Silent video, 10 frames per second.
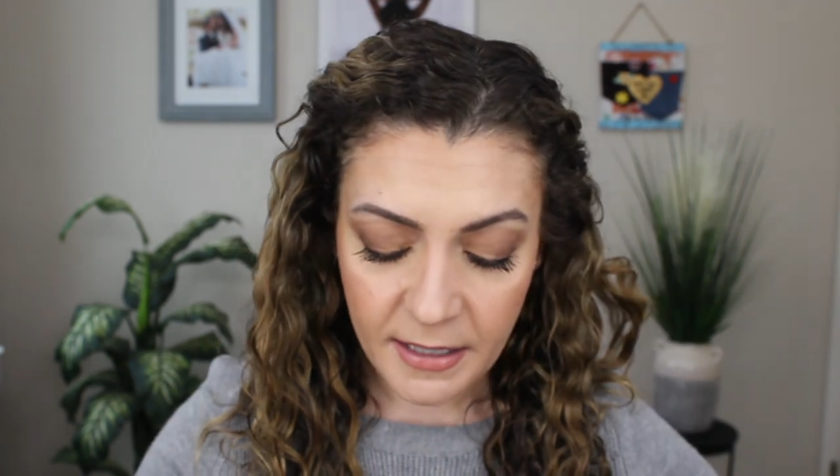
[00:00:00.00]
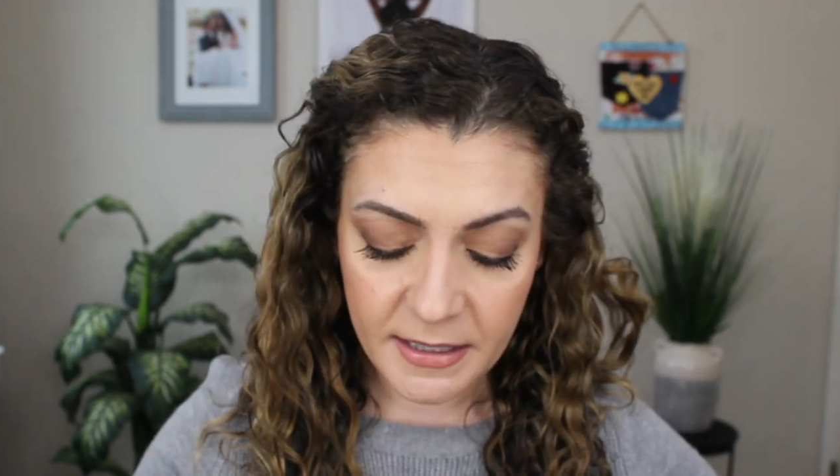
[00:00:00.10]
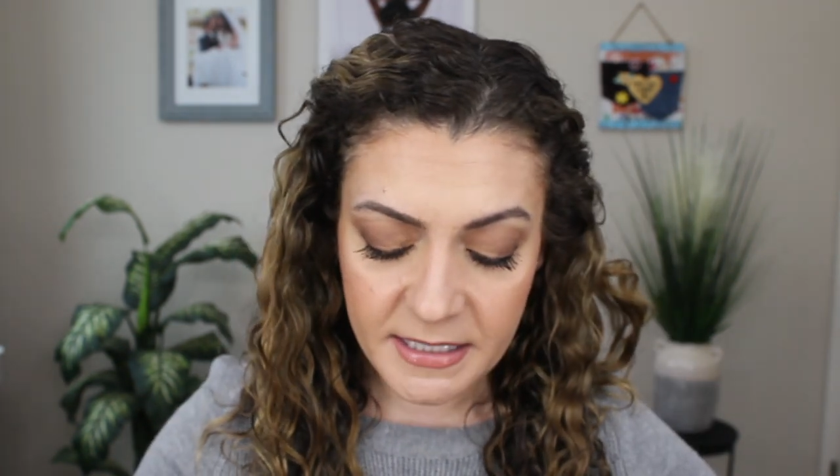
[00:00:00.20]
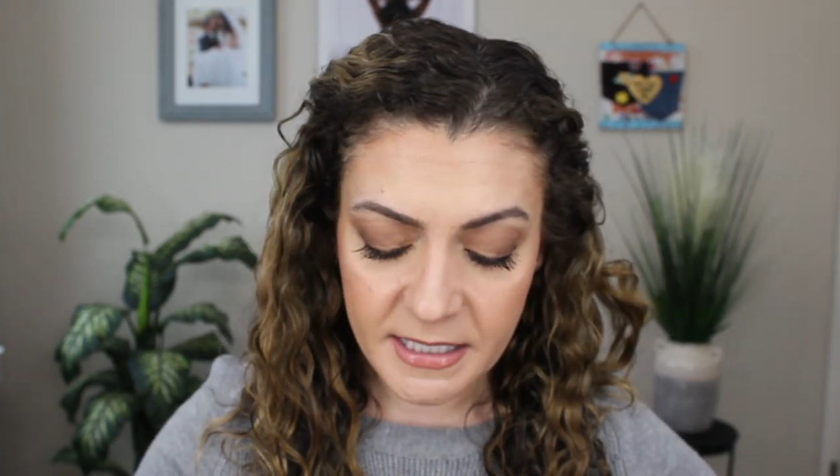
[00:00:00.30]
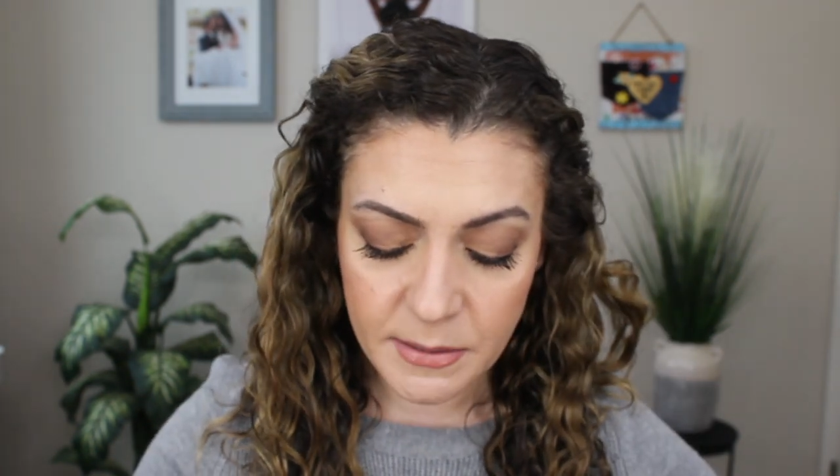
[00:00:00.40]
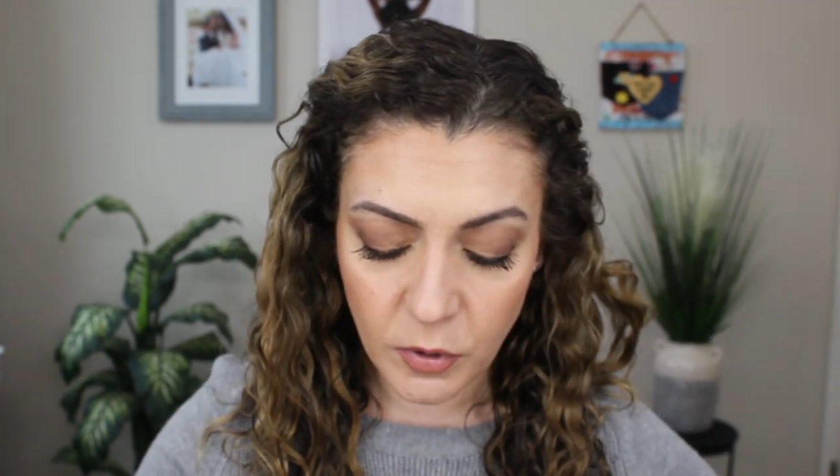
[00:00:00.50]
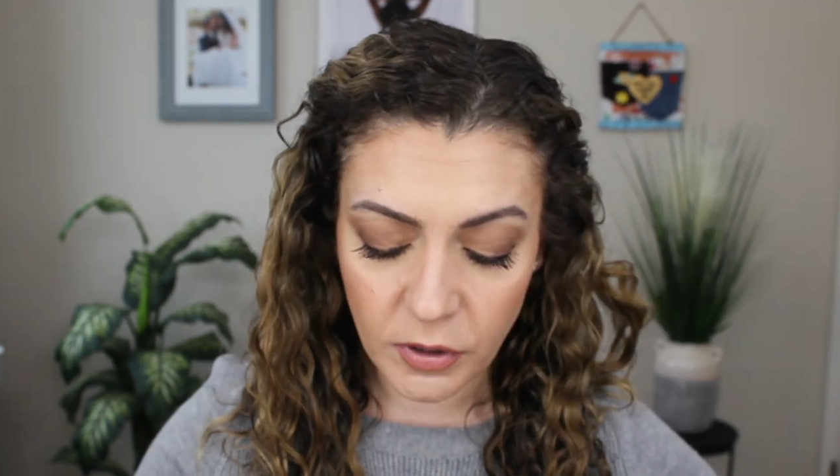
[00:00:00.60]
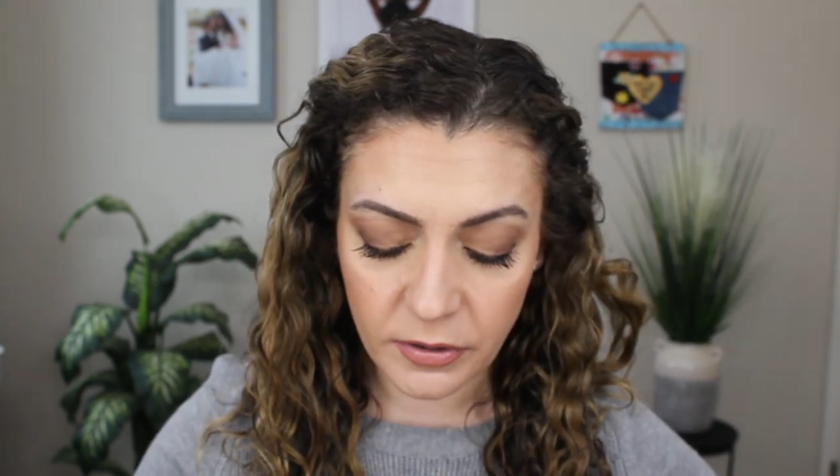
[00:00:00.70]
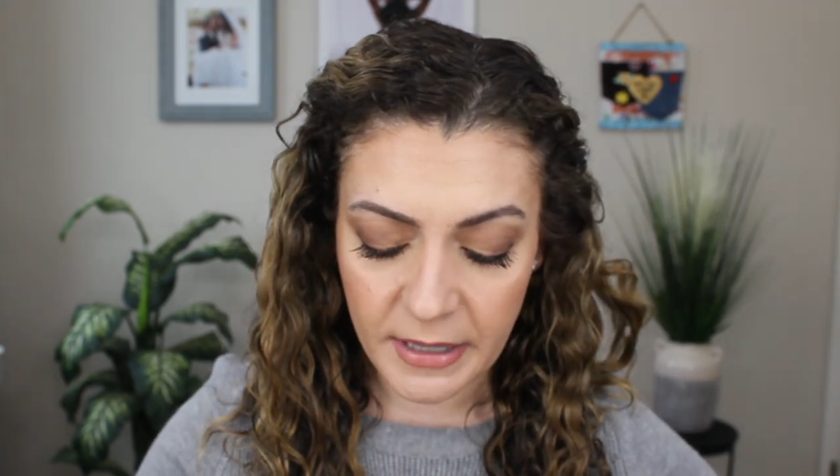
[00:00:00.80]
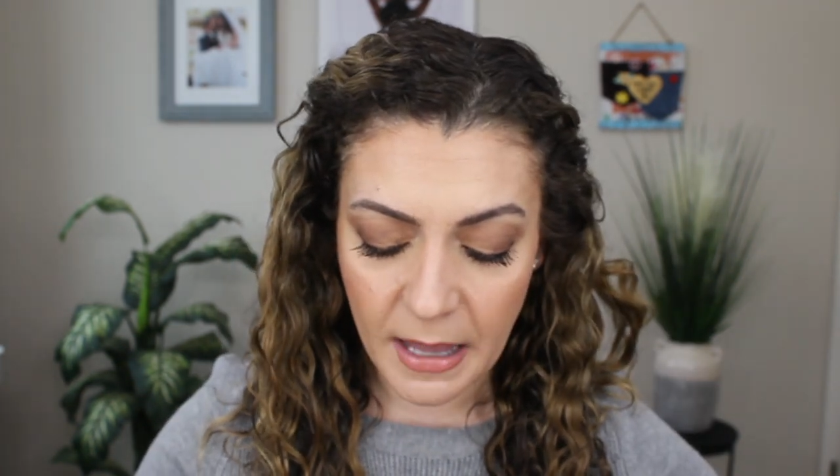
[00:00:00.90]
This is
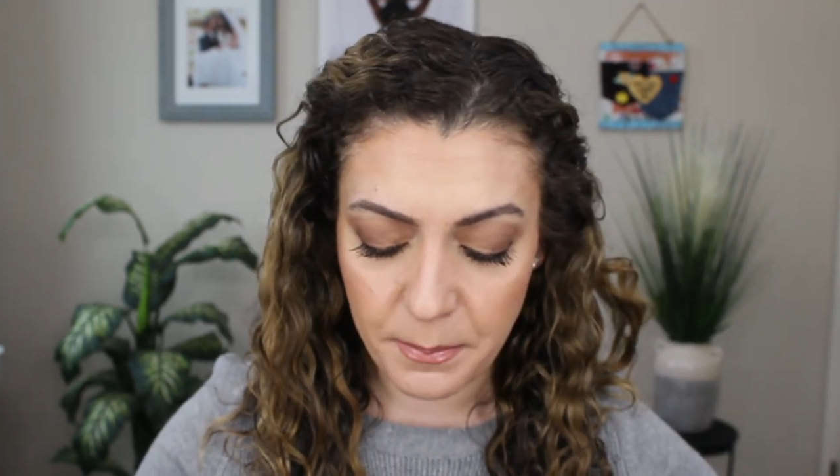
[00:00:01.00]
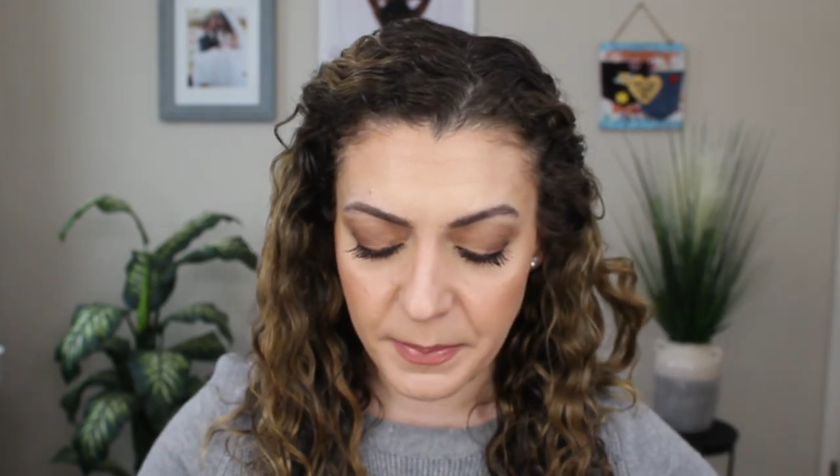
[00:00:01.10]
more on that